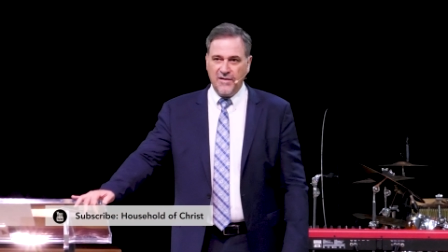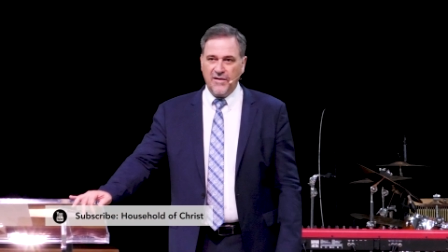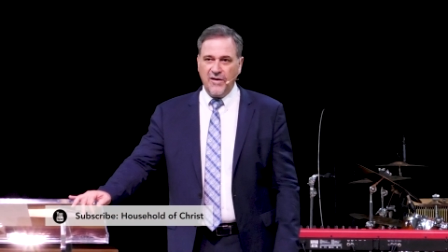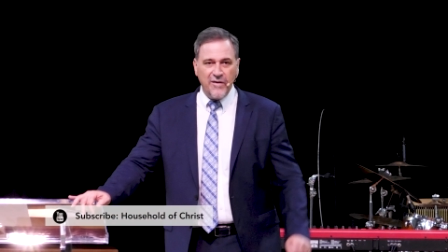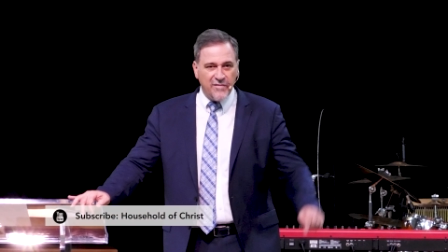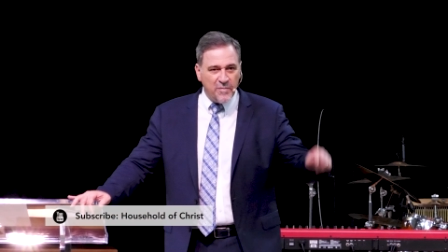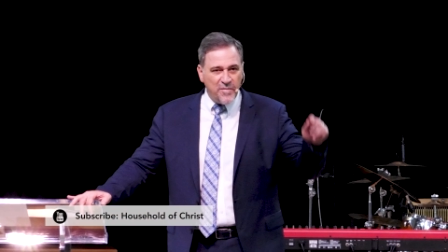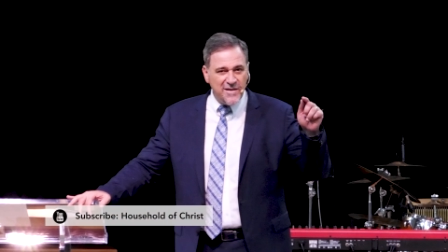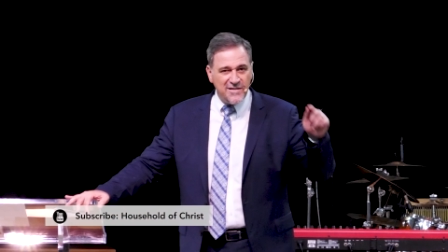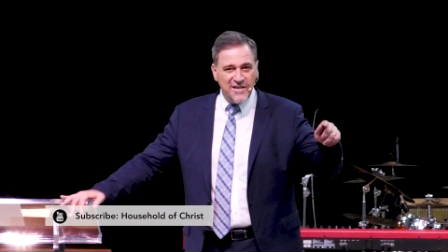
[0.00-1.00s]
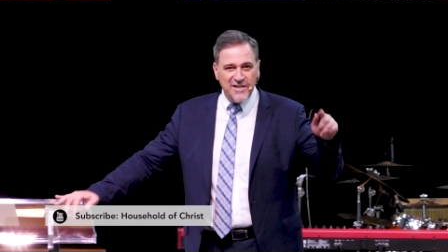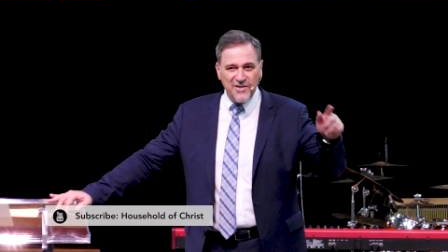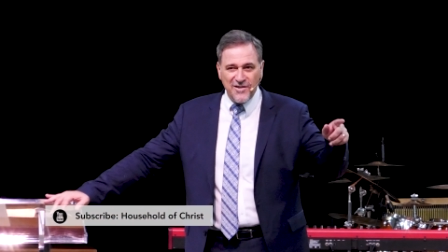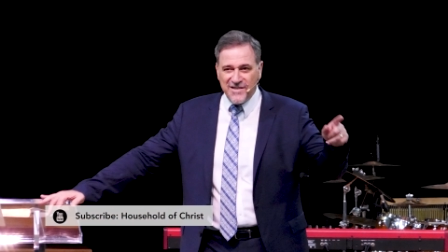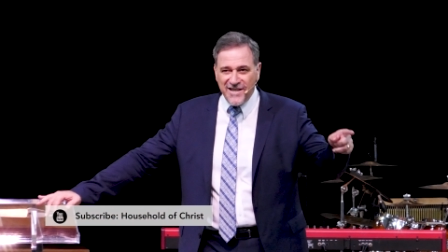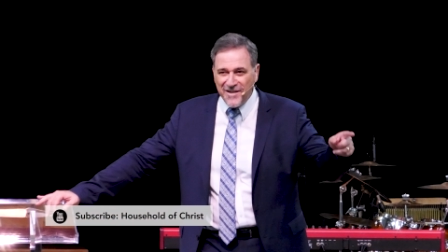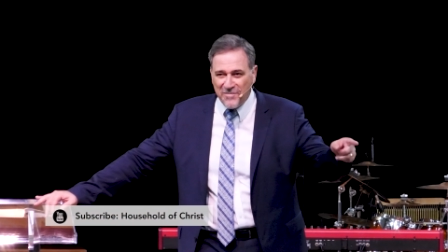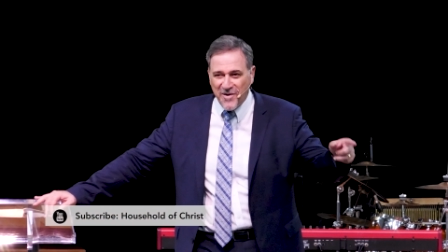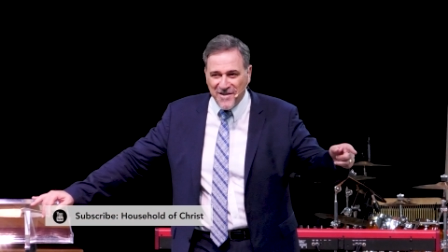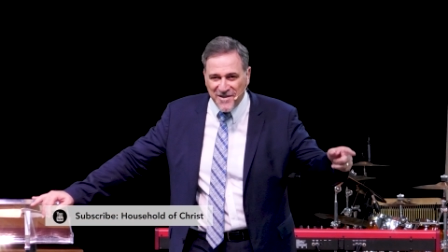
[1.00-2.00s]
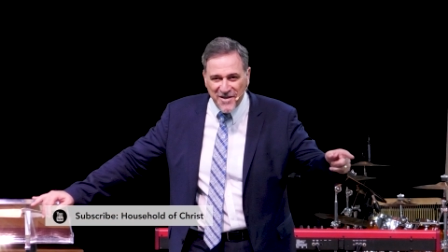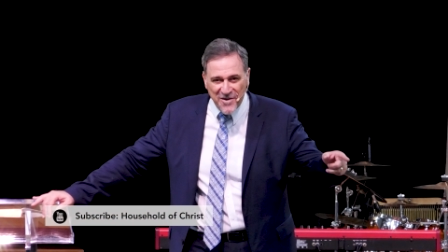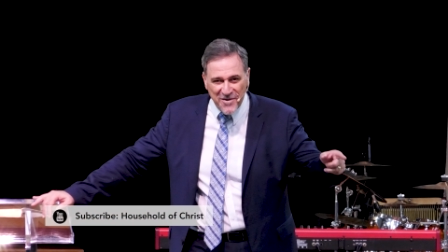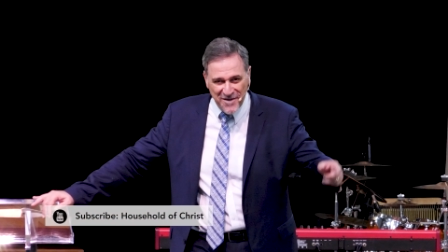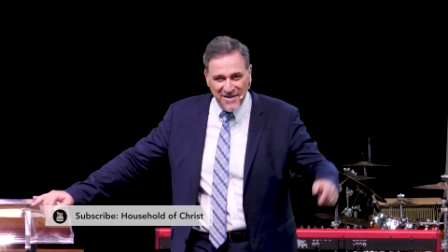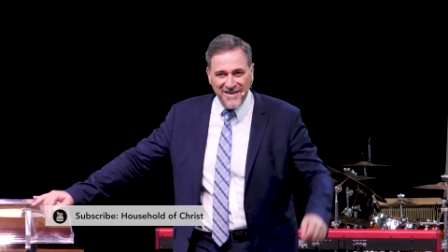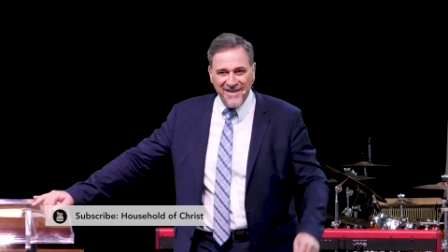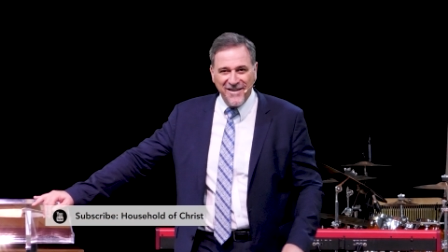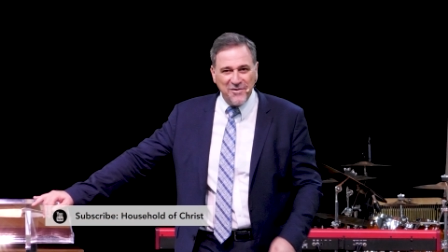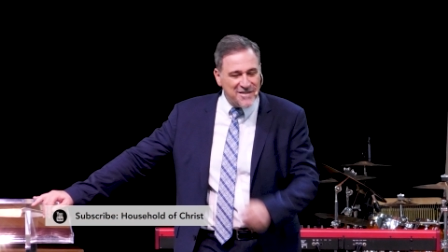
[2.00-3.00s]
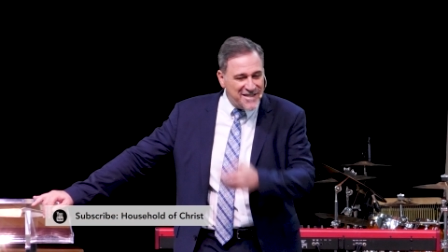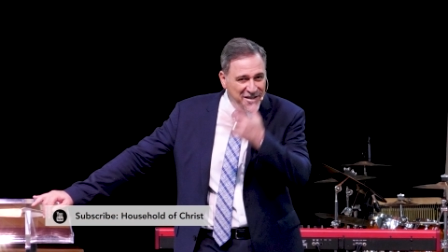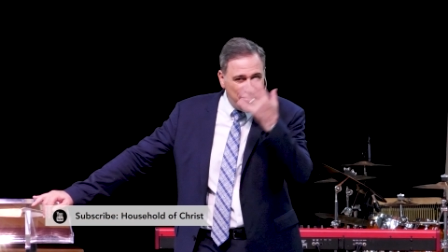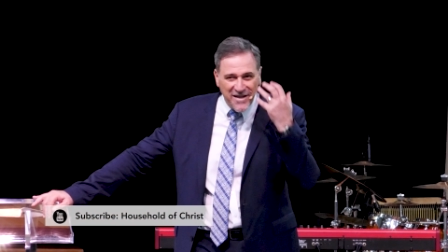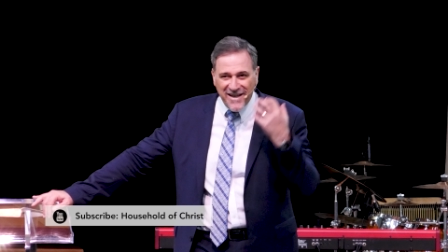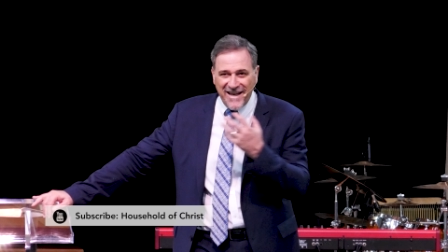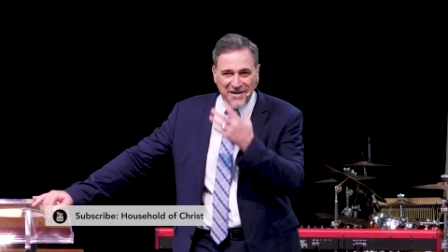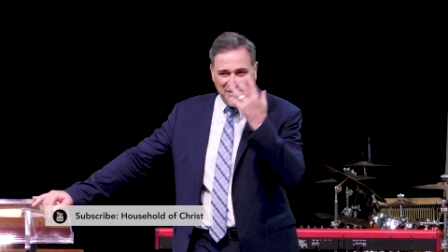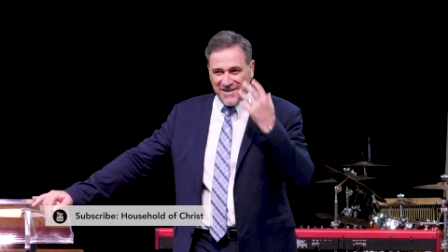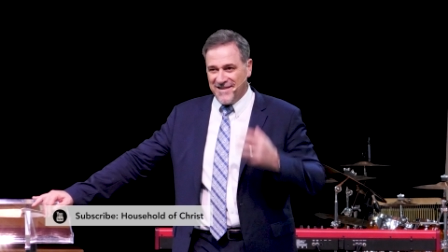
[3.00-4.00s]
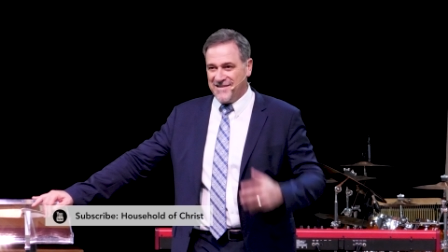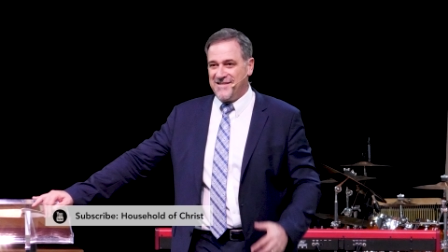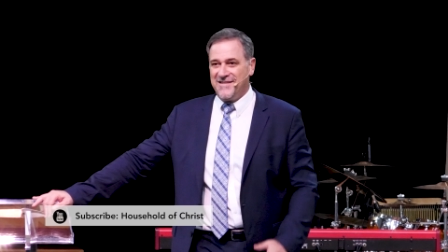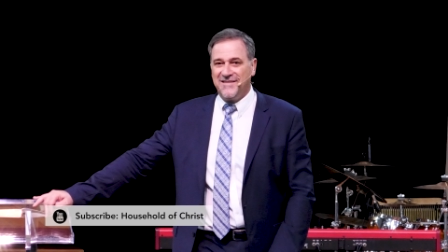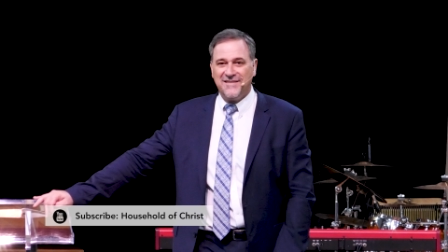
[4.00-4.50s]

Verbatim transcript: Now, if the person is not celebrating you, you'll see on their countenance.